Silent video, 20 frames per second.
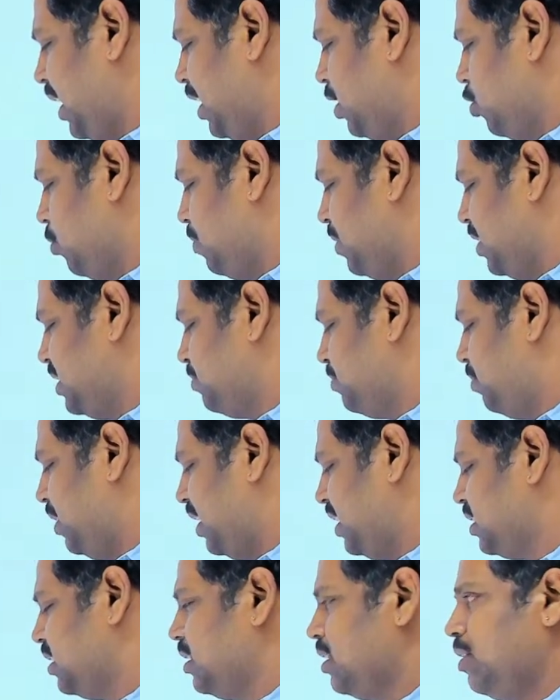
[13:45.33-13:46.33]
rupees.
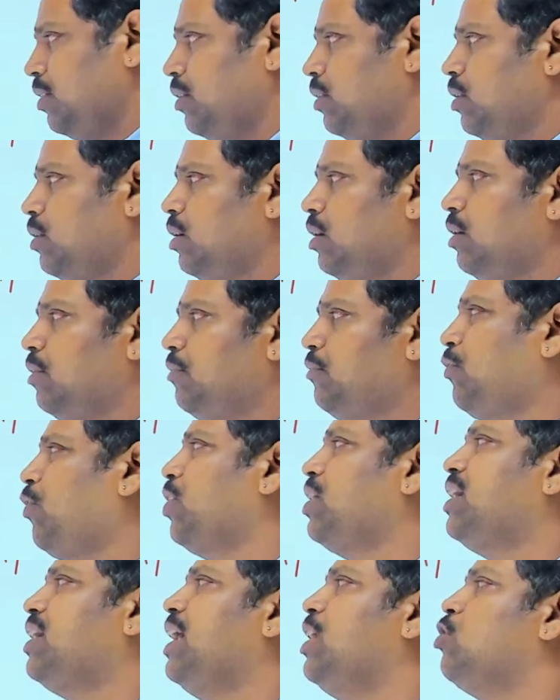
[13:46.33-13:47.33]
But
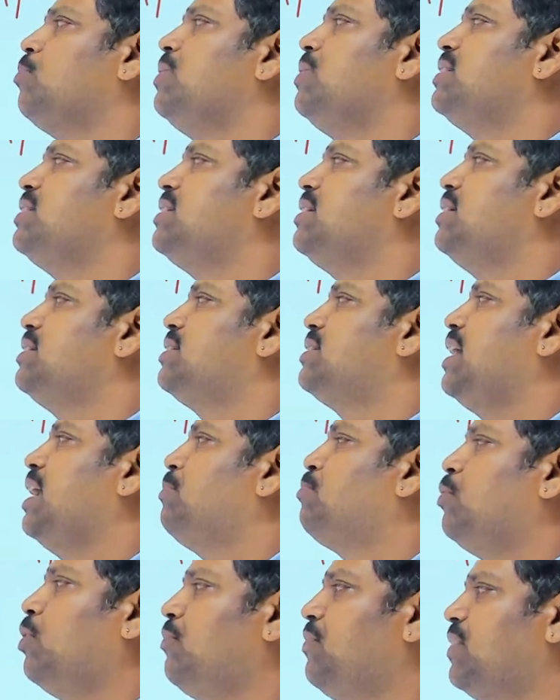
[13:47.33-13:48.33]
49 rupees is a
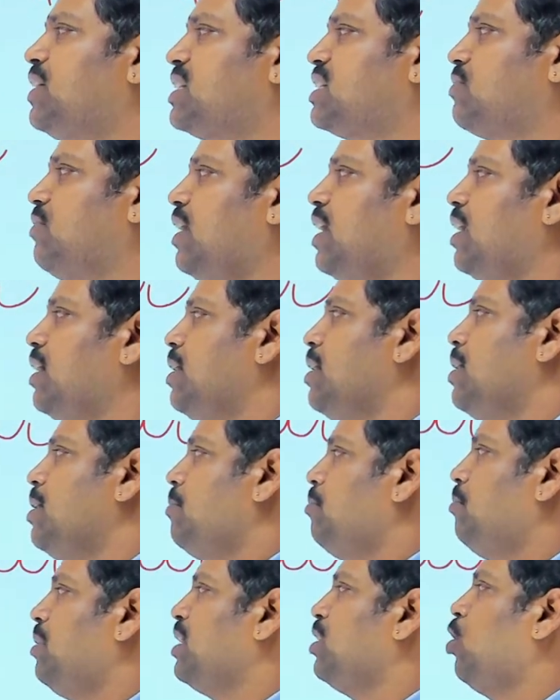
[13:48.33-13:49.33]
perfect square
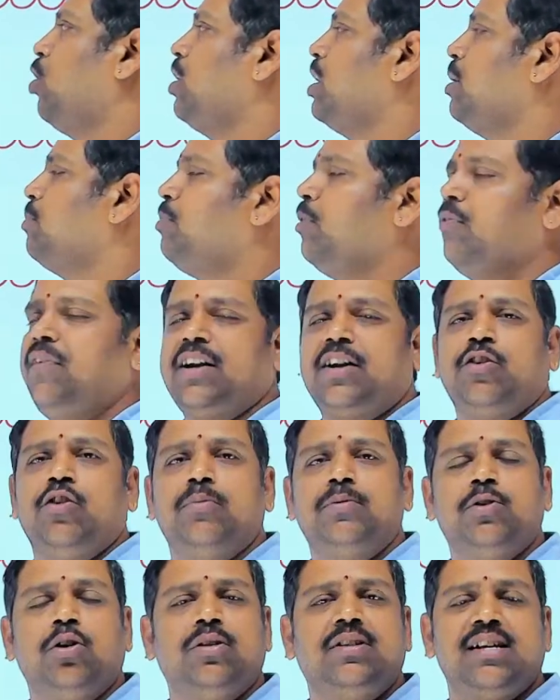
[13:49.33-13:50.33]
but not a perfect cube.
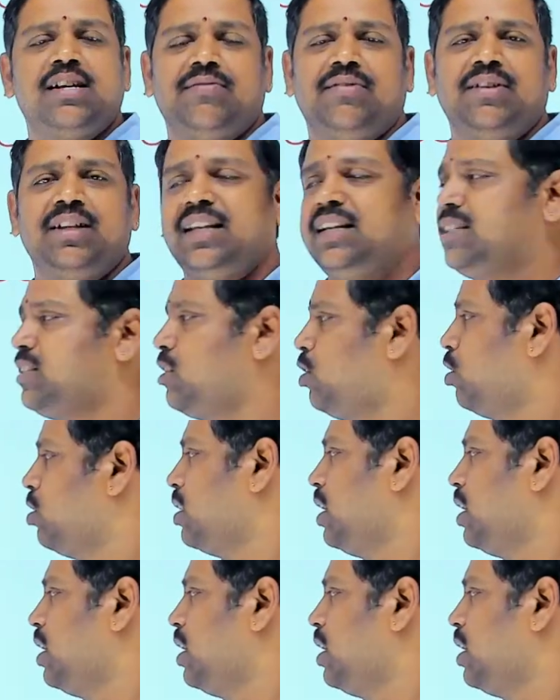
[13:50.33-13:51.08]
So 7th is not the